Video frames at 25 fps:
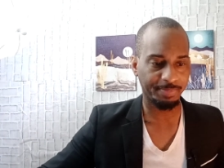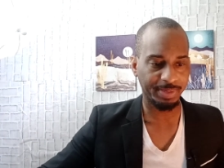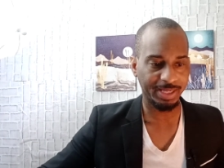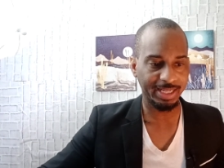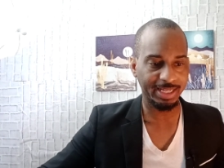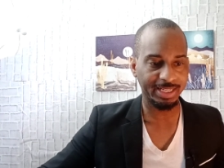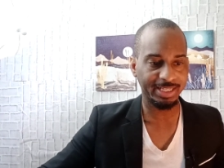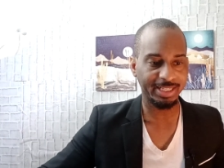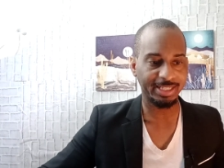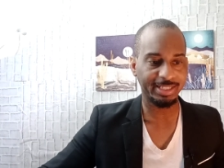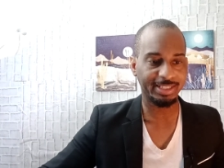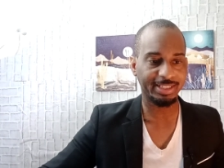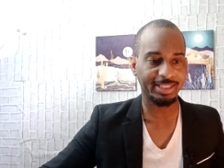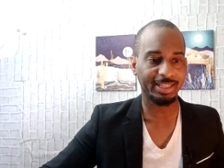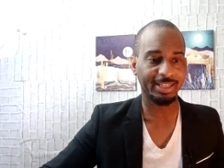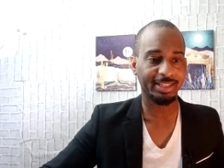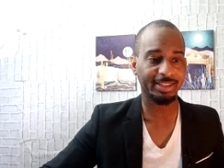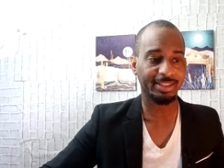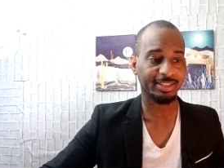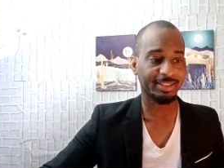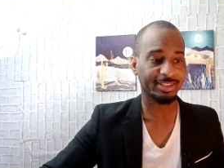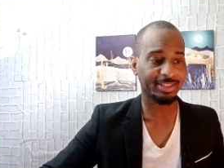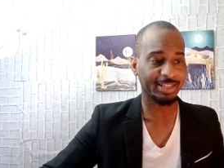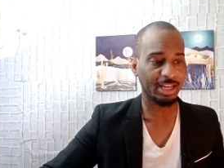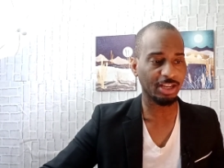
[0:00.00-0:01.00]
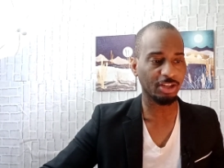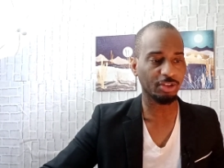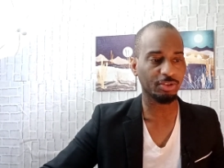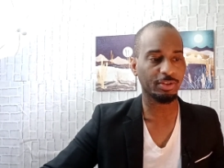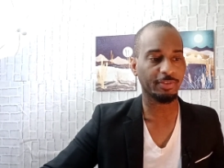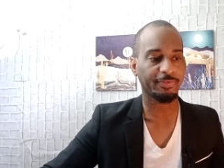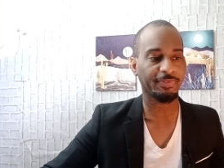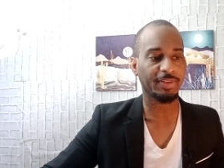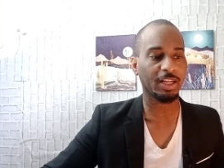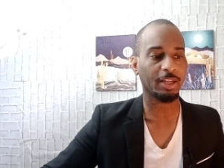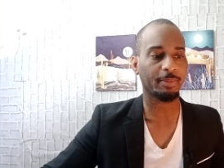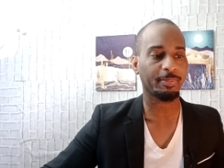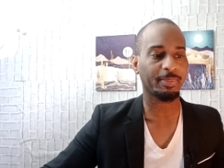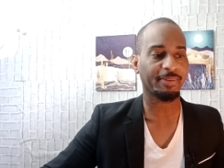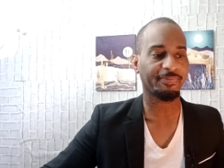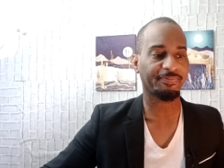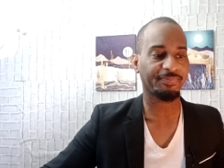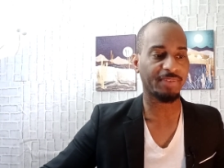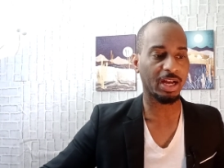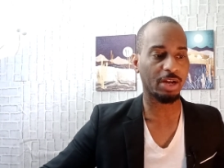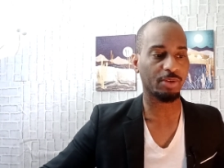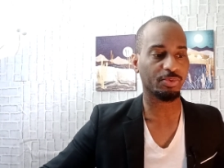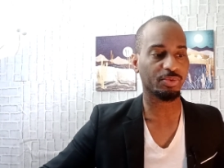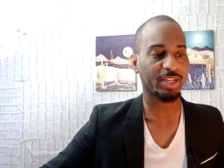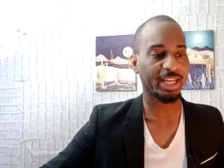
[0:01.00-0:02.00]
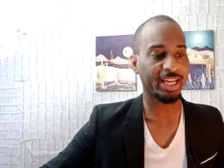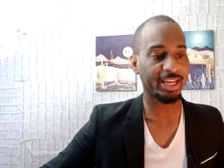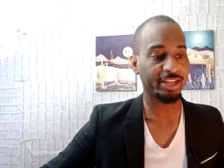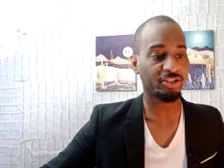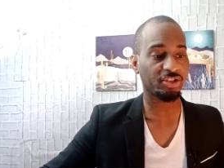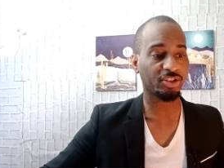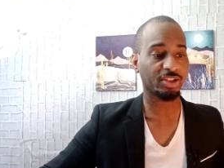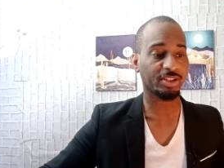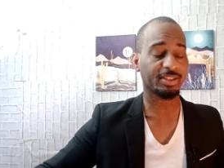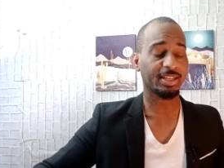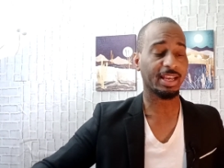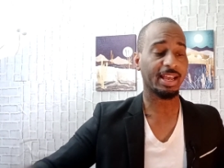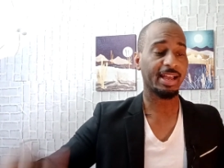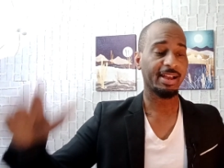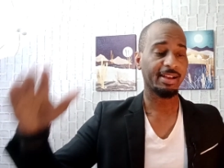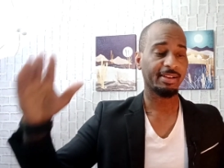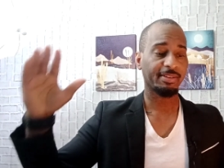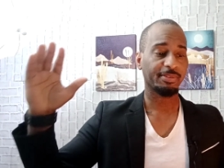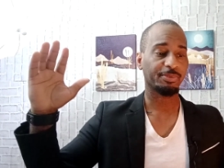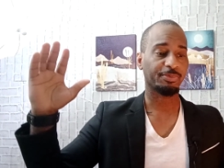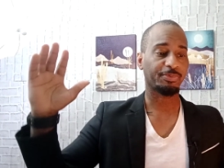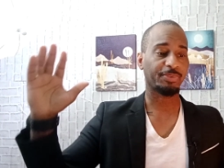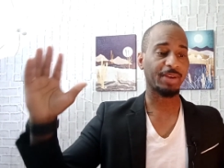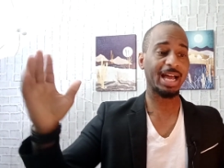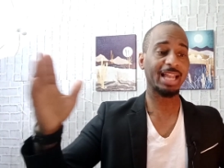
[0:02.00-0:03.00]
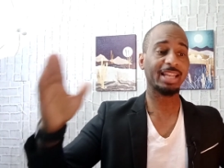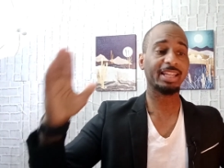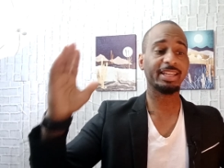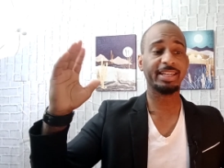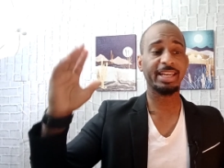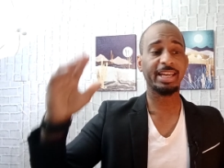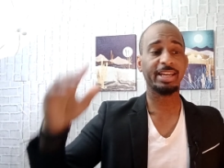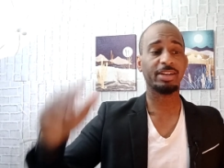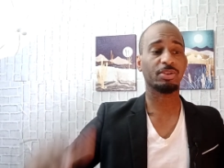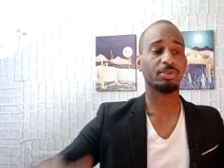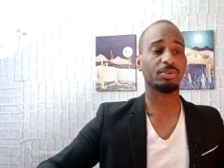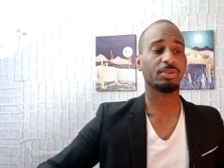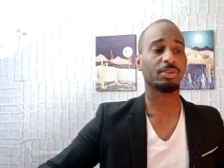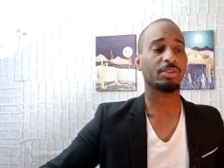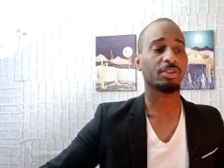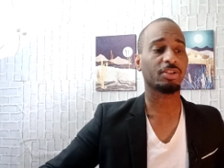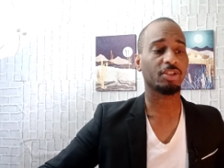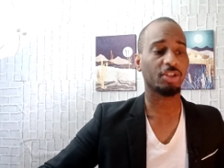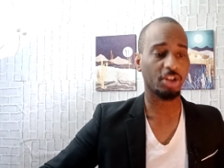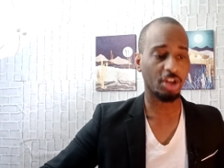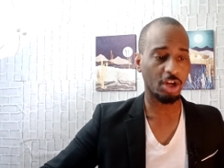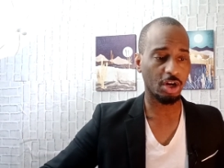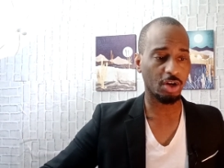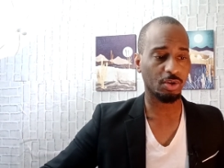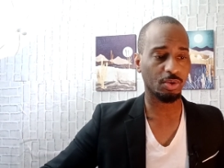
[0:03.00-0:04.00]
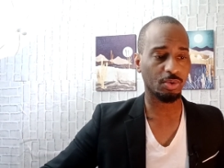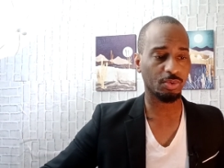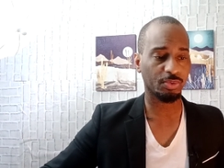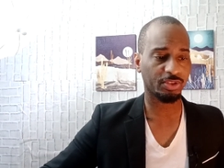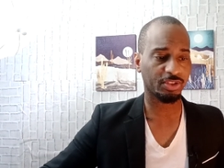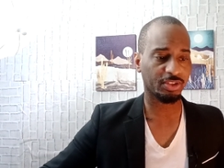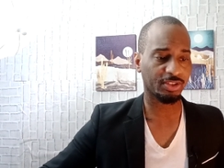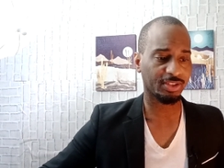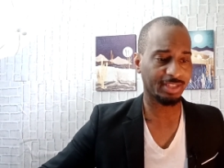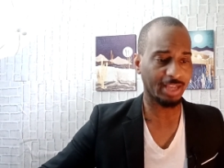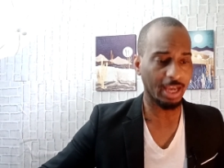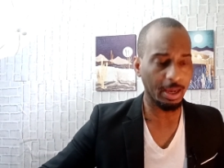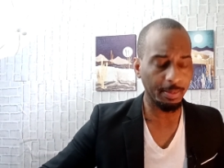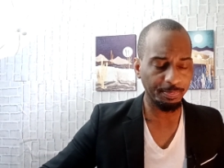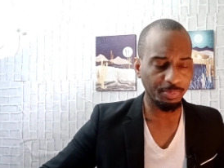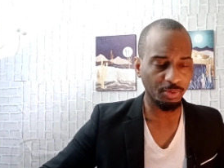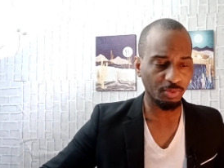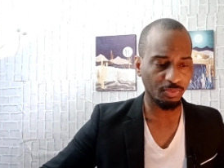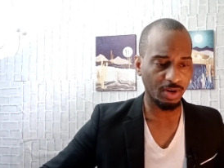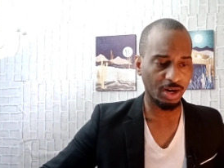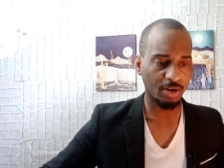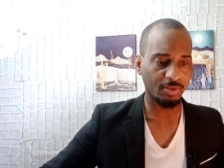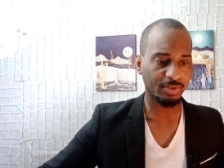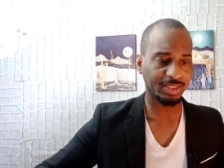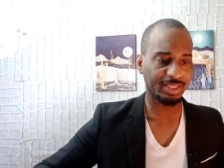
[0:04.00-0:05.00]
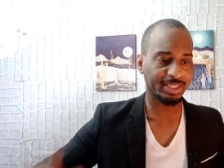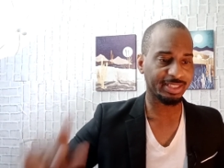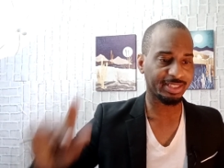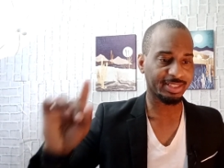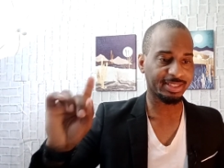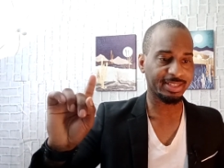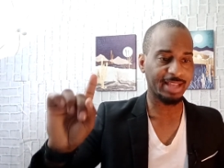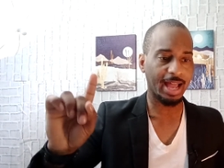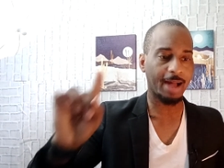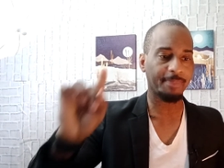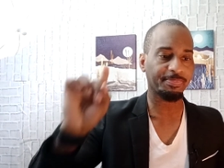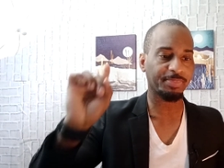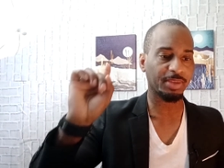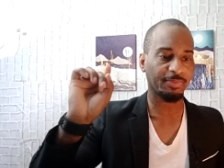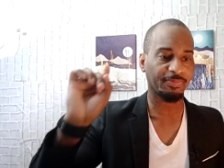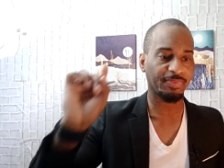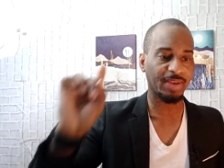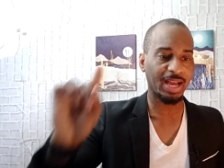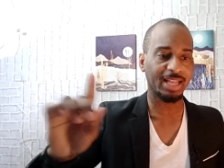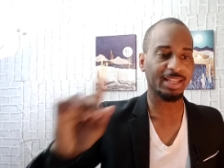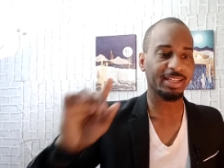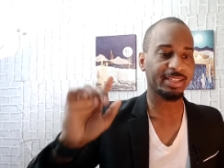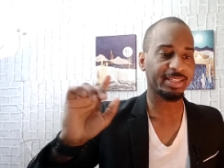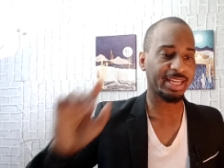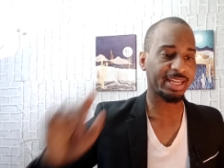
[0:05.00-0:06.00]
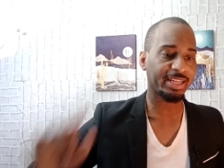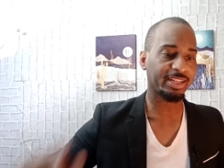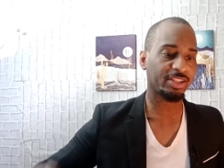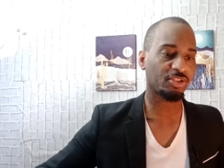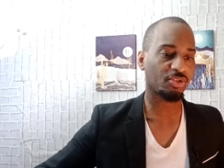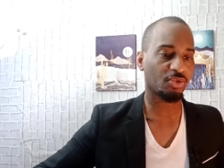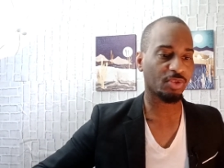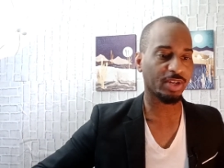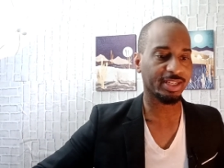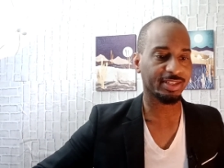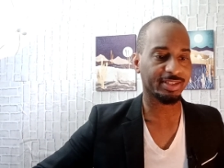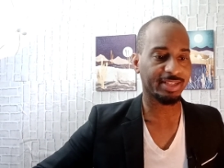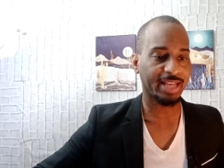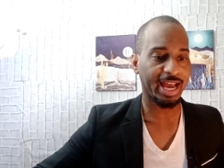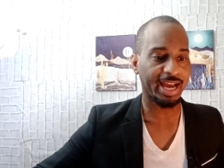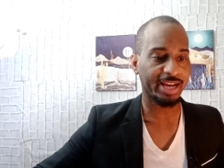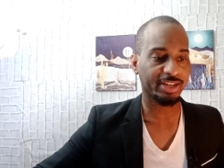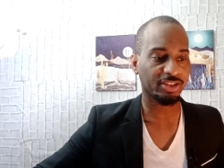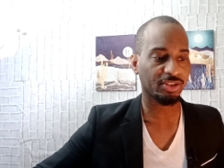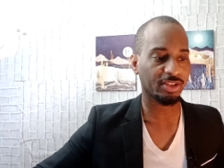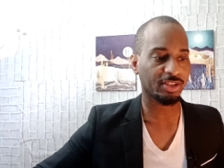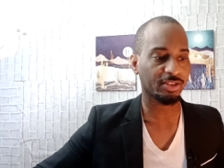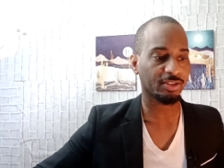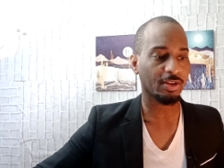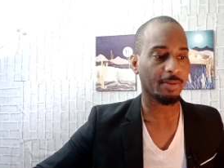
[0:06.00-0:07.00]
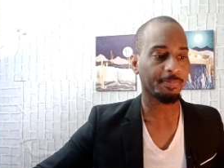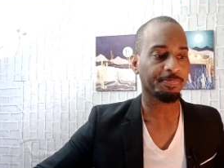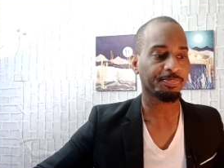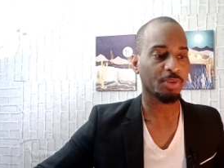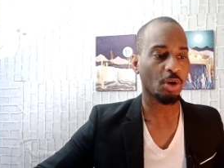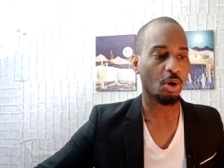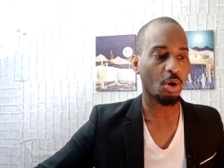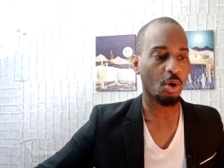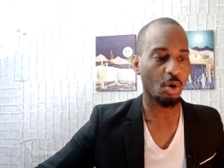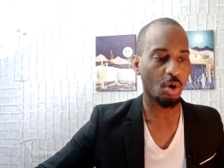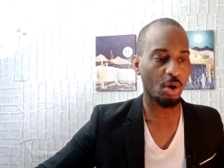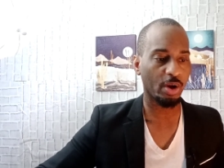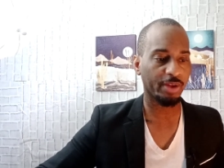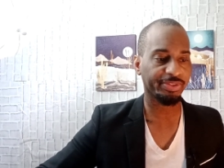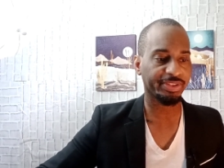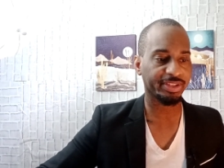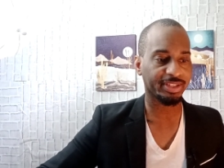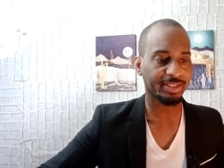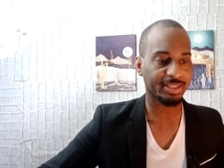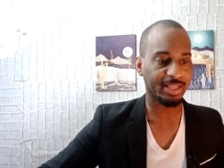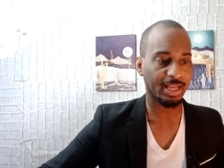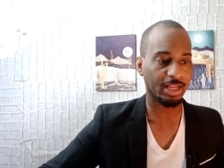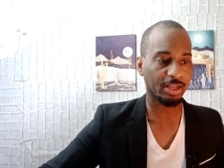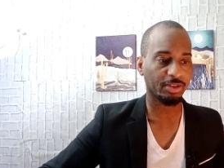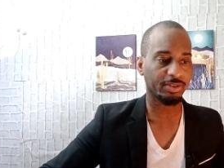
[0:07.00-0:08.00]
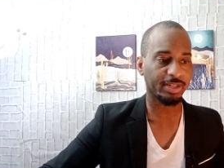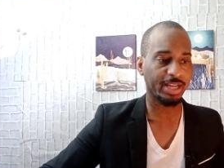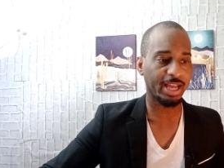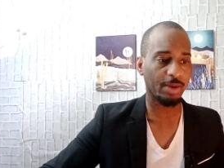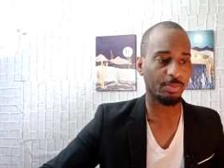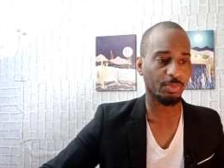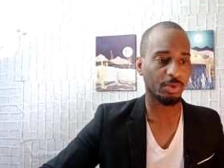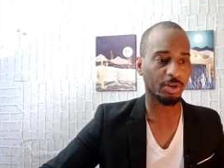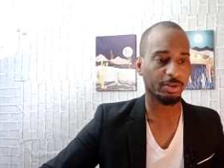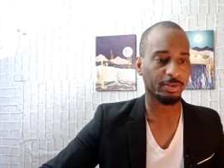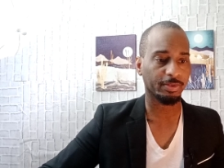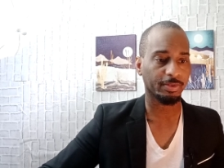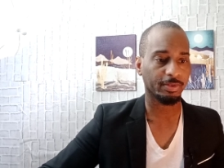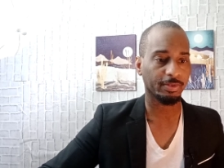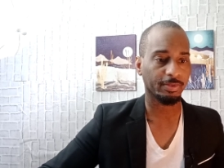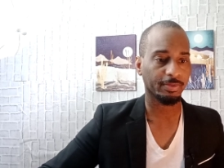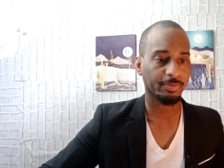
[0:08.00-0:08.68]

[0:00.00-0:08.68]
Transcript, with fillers: PDT, the Stellar Development Foundation's validator nodes temporarily stopped validating transactions on the Stellar network.